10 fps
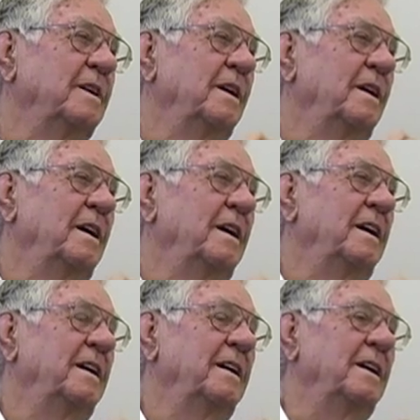Ooh.
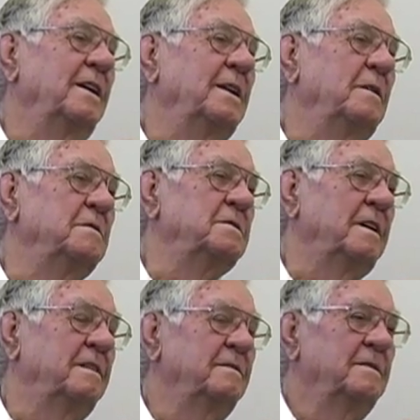And there was
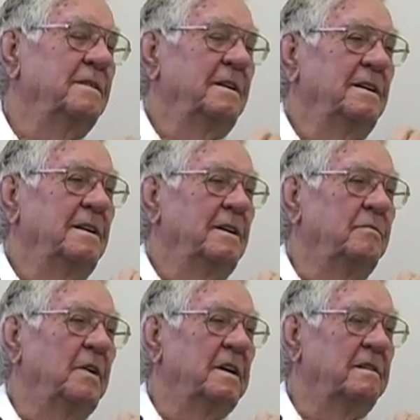a
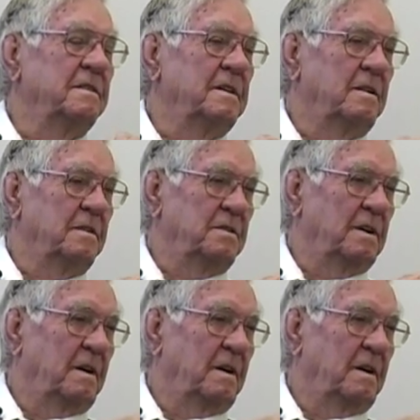fellow on